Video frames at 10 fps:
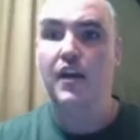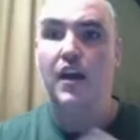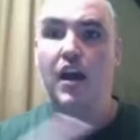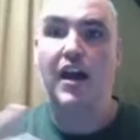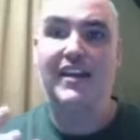
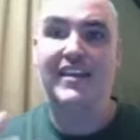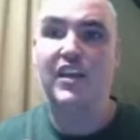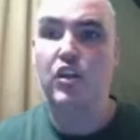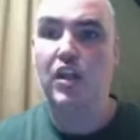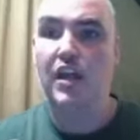uh,
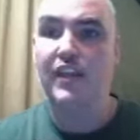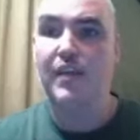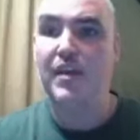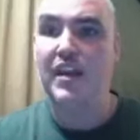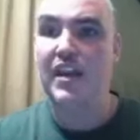Kindle
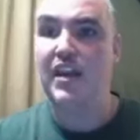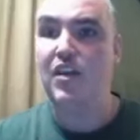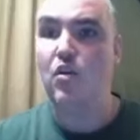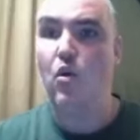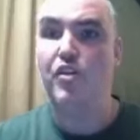
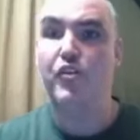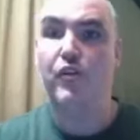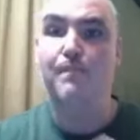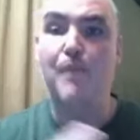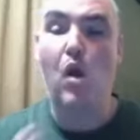Unlimited or
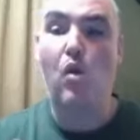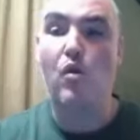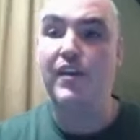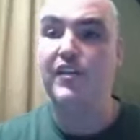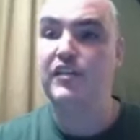you're
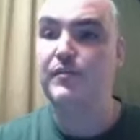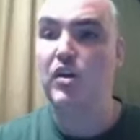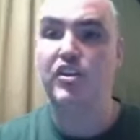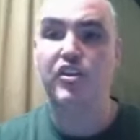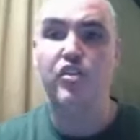borrowing these
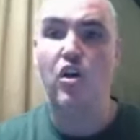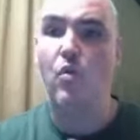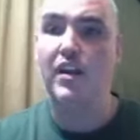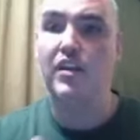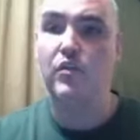books, you don't
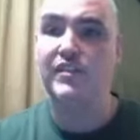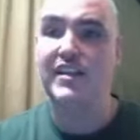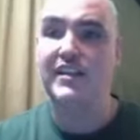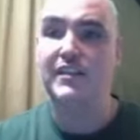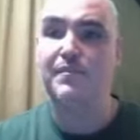want to use
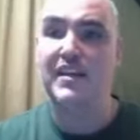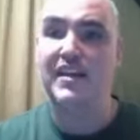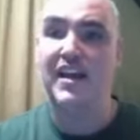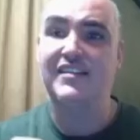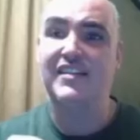this
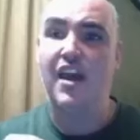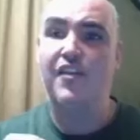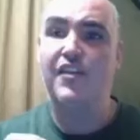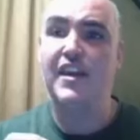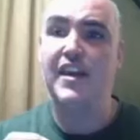because
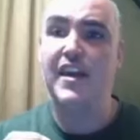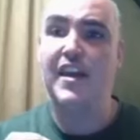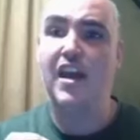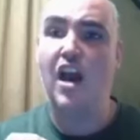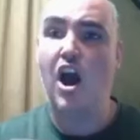
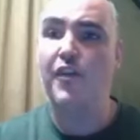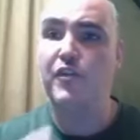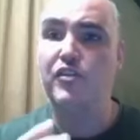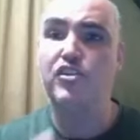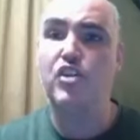the
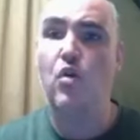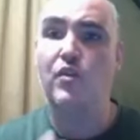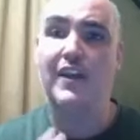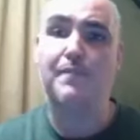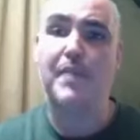authors don't
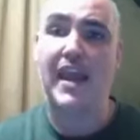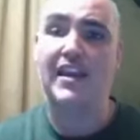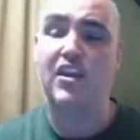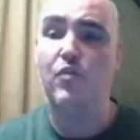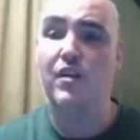get paid
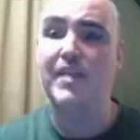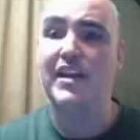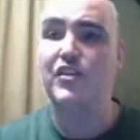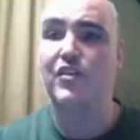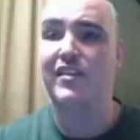and you want to make
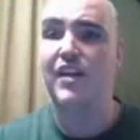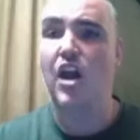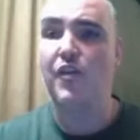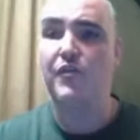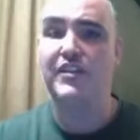sure that the
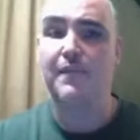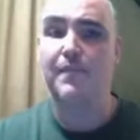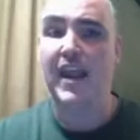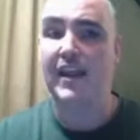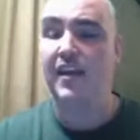authors get
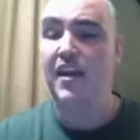paid.